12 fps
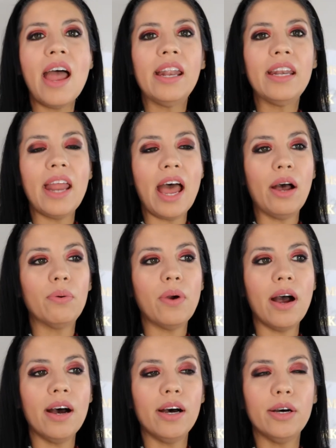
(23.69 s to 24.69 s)

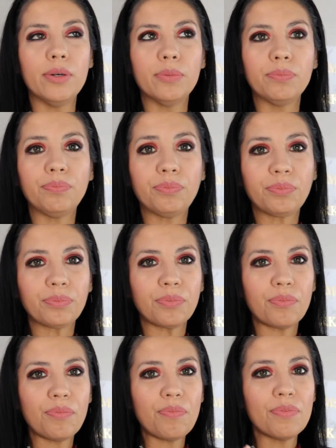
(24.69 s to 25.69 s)
Now
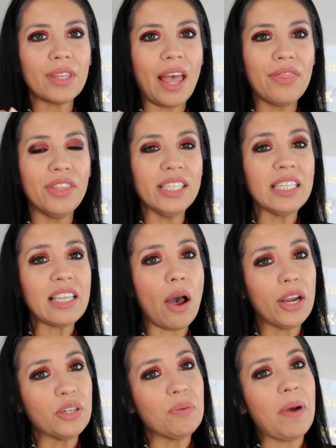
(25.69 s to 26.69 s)
this is how
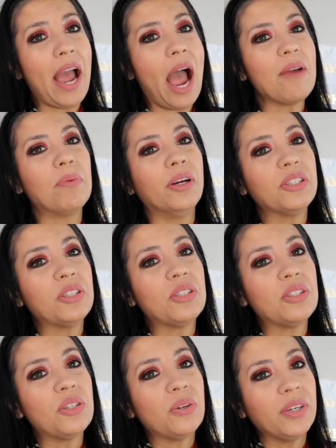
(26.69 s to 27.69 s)
I do my eyebrow
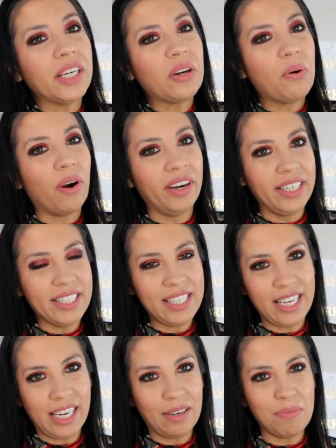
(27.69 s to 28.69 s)
during
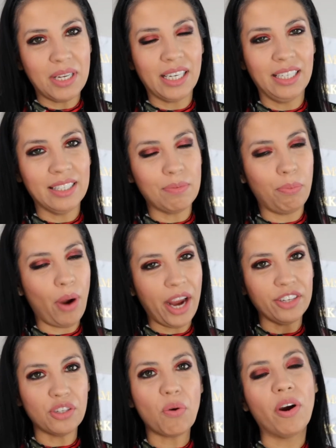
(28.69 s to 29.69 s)
quarantine, because
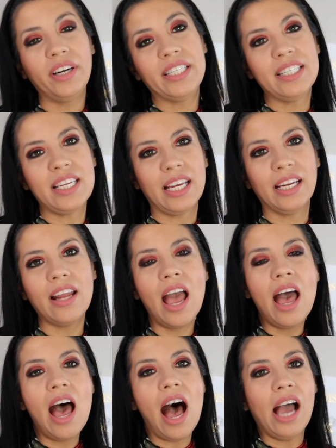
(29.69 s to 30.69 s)
prior to quarantine
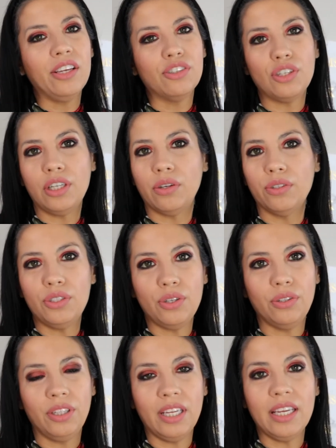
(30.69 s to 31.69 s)
I usually go
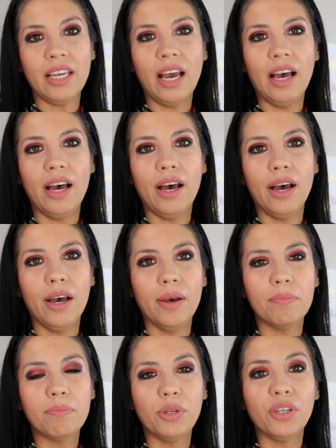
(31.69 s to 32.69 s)
to
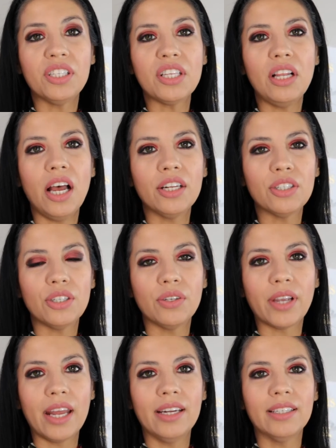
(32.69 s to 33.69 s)
the beauty salon to
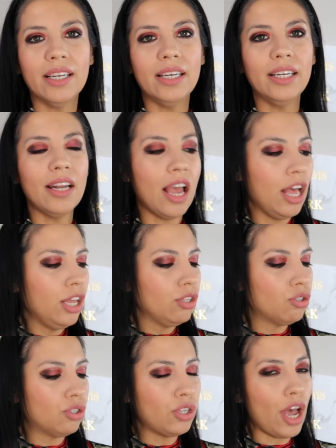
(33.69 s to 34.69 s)
get it done.
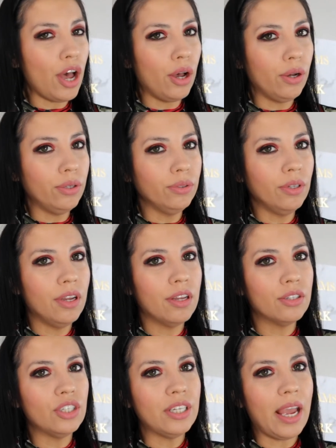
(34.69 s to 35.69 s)
So
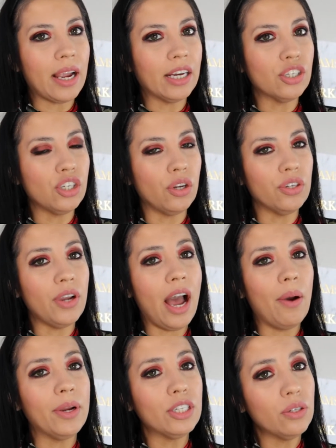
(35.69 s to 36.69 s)
today I'm going to show you
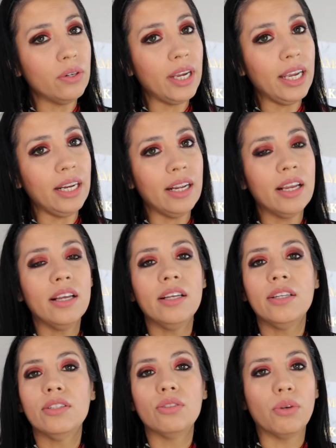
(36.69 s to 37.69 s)
how I do it
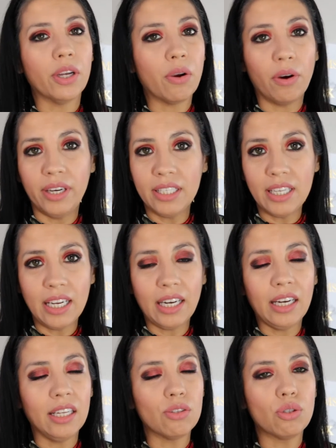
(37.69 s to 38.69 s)
during quarantine,
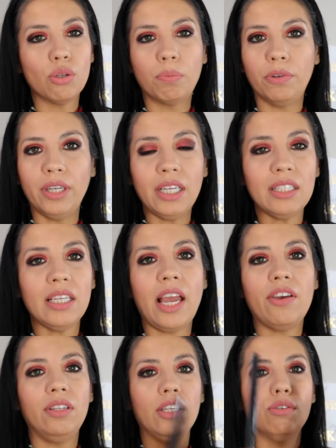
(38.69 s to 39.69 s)
and it's super easy. I
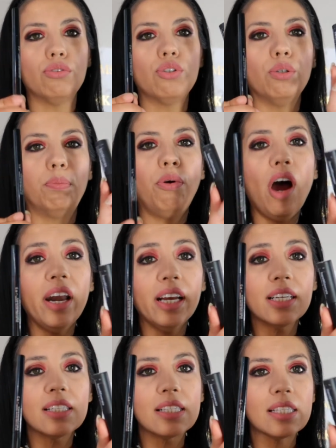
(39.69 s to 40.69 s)
only use 2
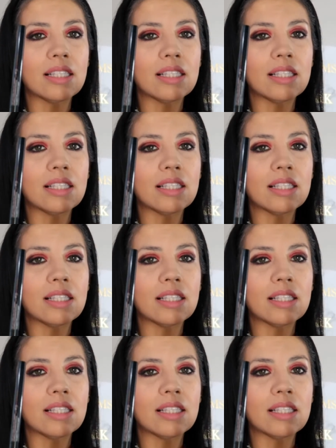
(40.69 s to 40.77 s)
products.